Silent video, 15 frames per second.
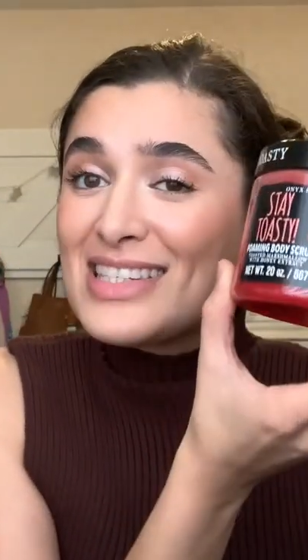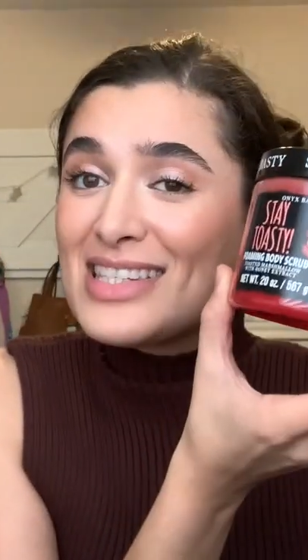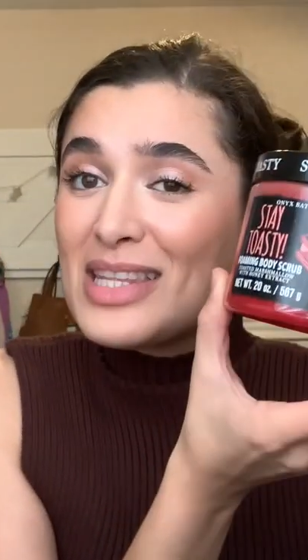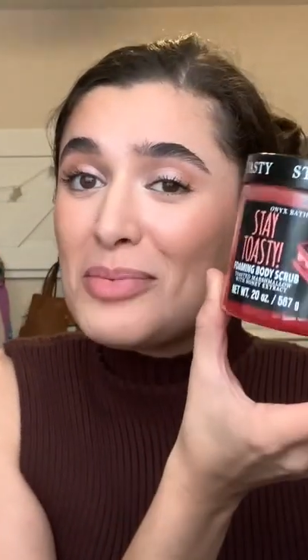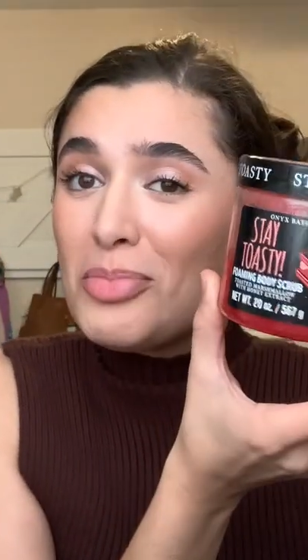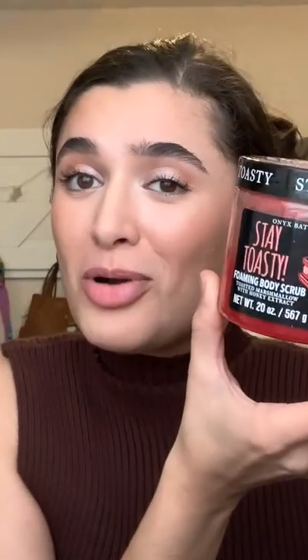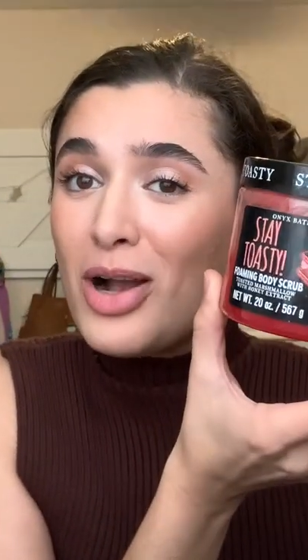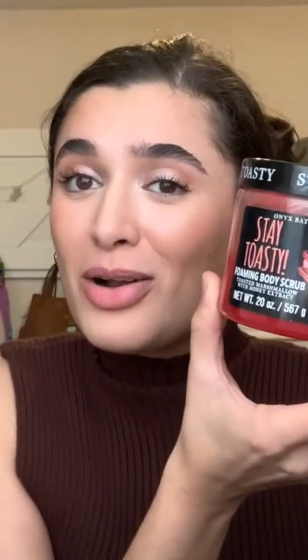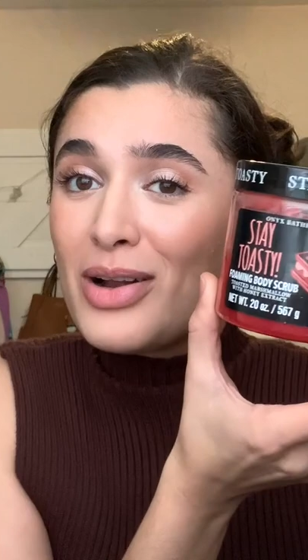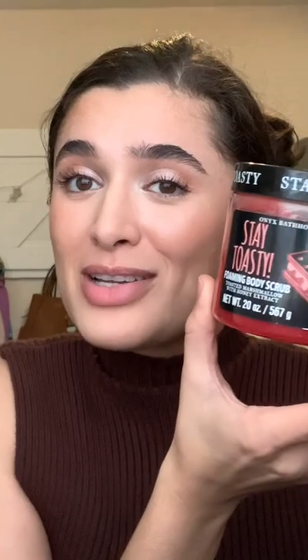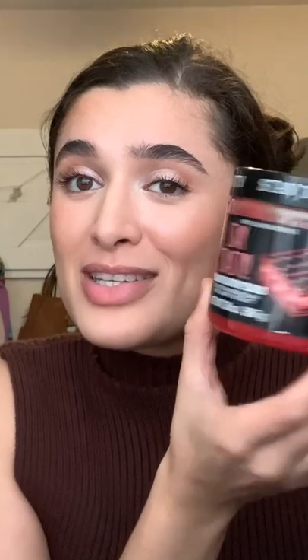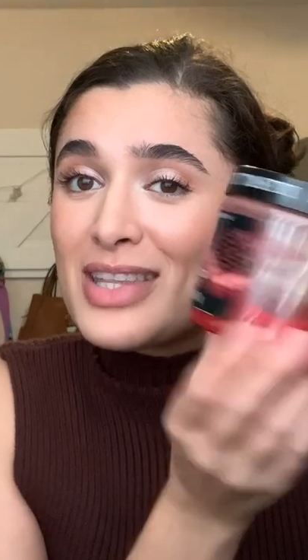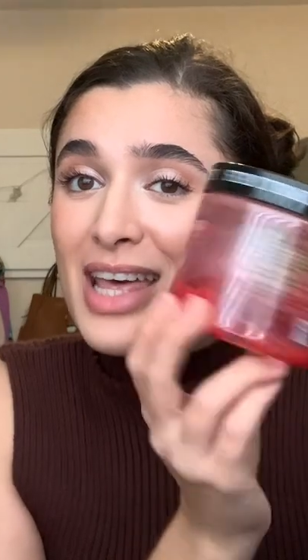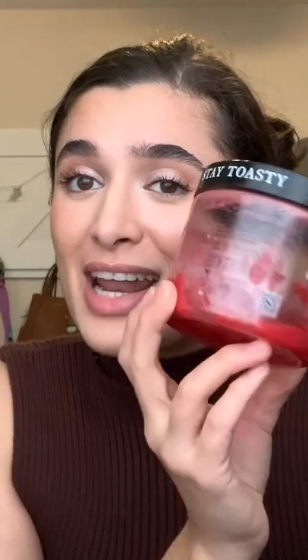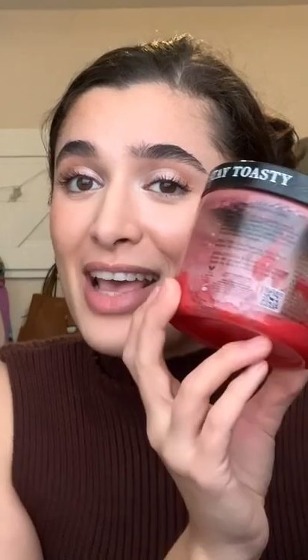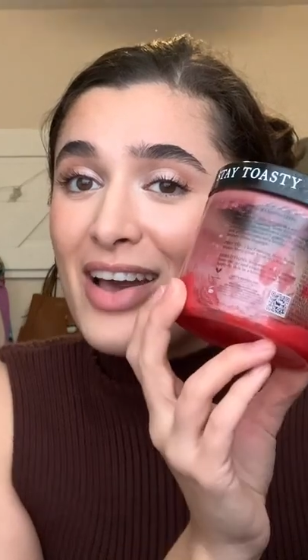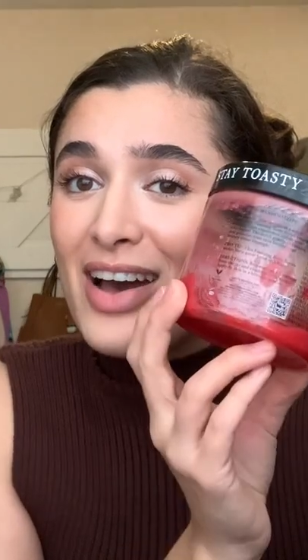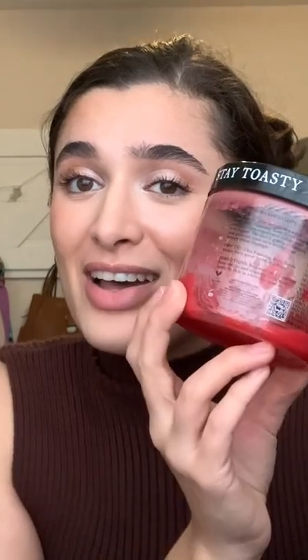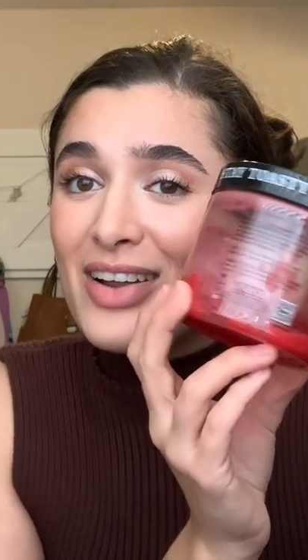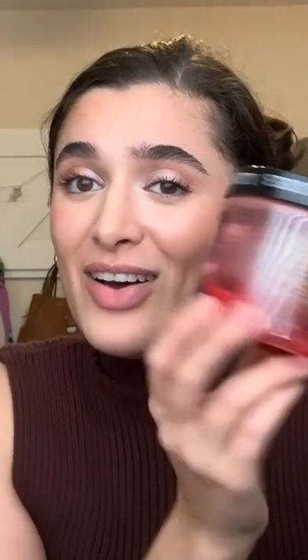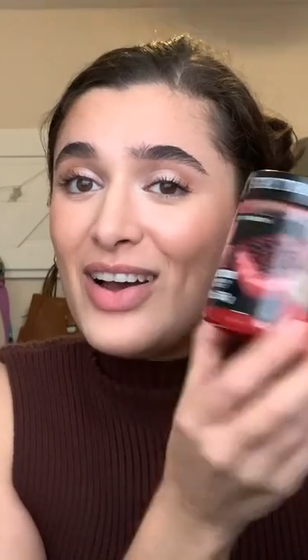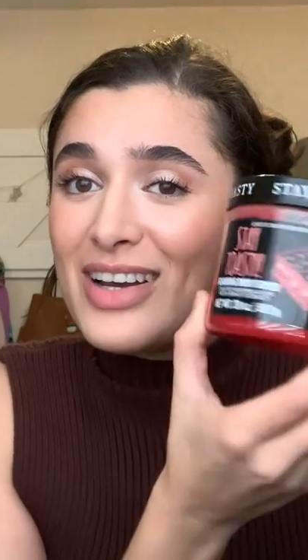the progress that I
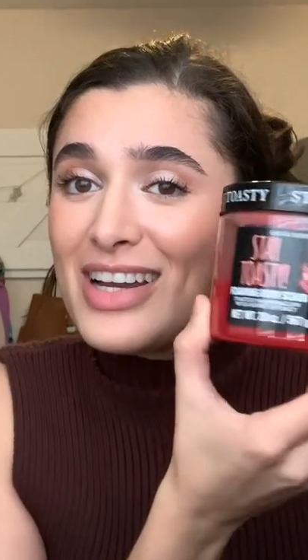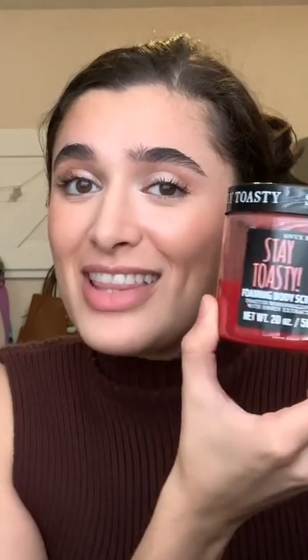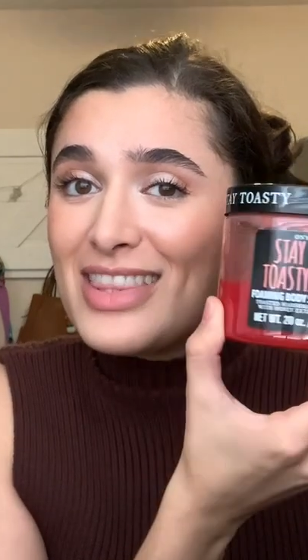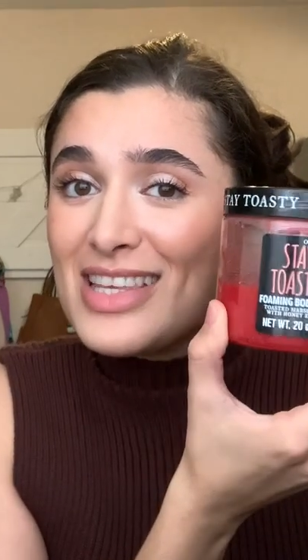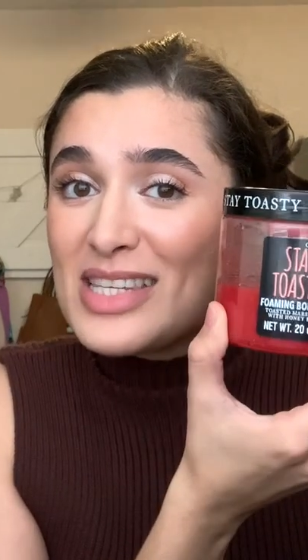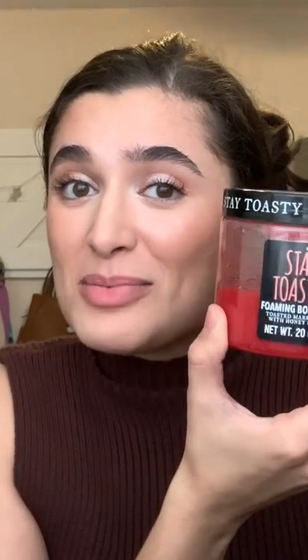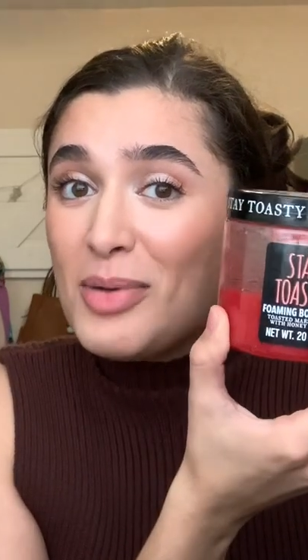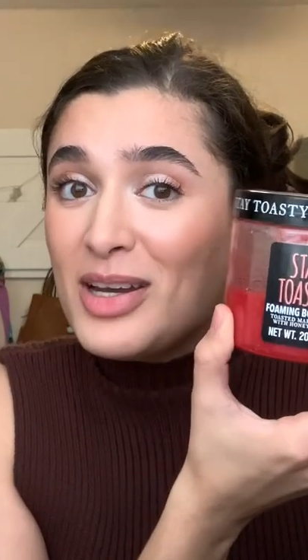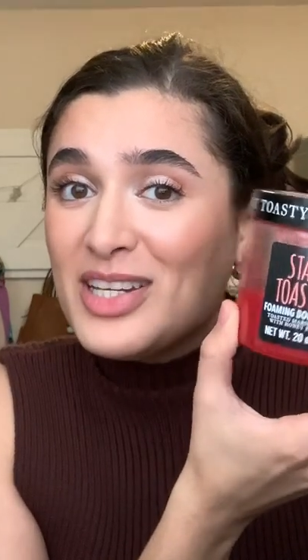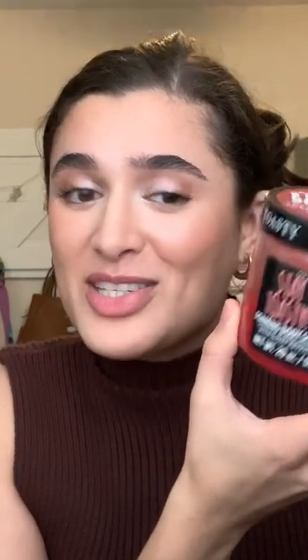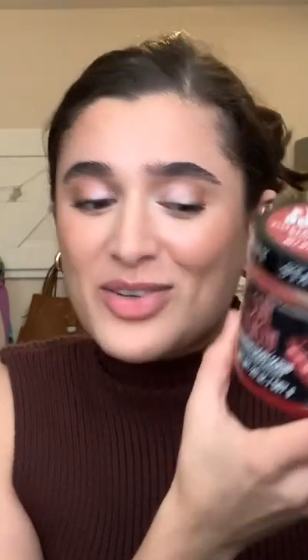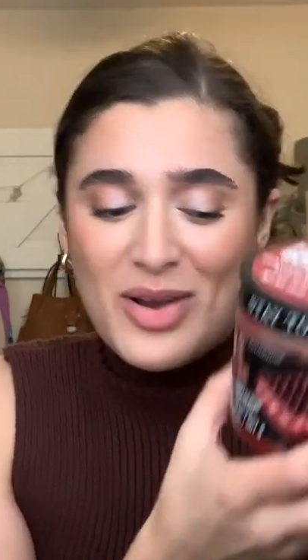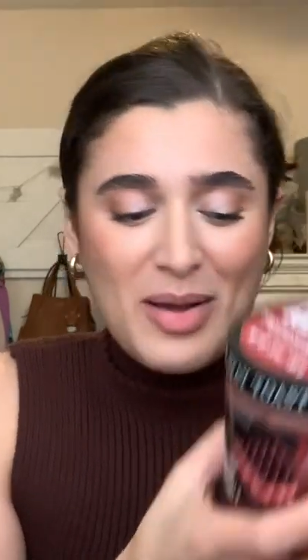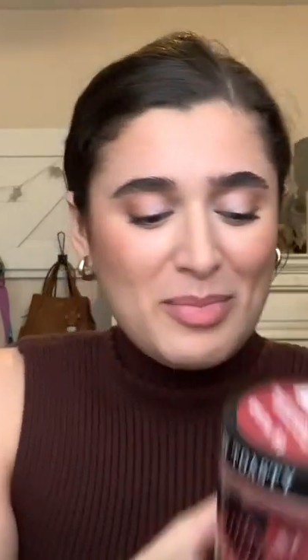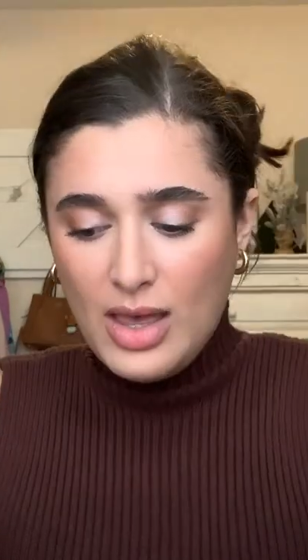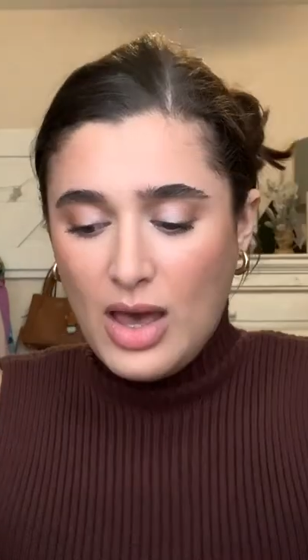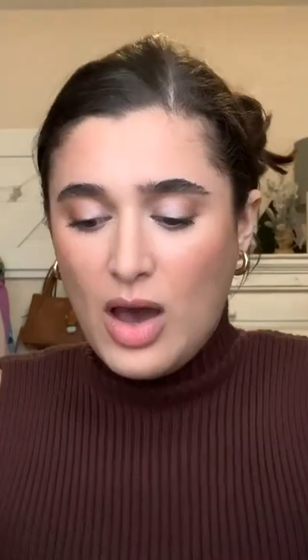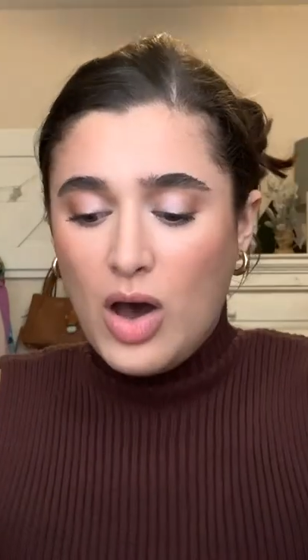got on this body scrub.